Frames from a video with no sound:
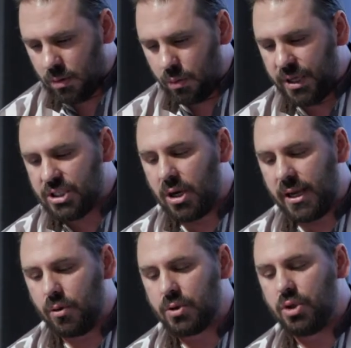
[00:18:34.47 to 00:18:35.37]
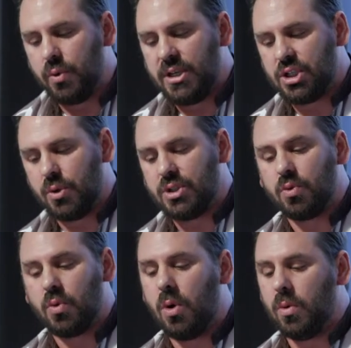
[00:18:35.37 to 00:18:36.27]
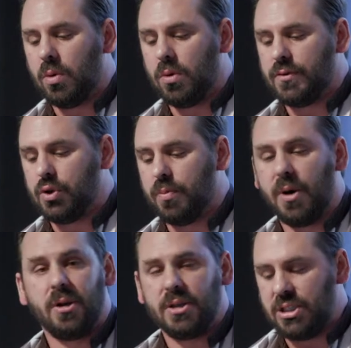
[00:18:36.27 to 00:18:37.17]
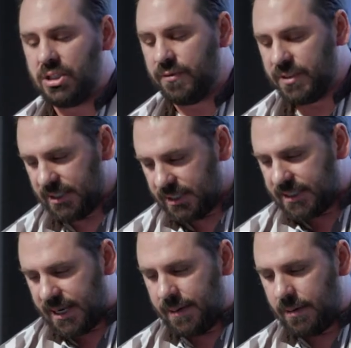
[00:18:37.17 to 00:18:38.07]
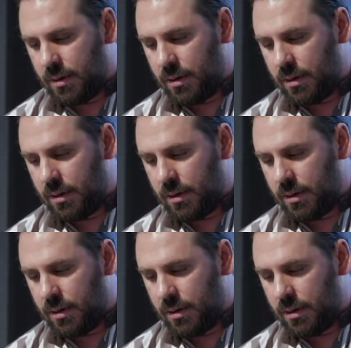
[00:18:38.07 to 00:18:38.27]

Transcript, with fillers: which, like Uexküll, he saw as the role of zoo biology to facilitate,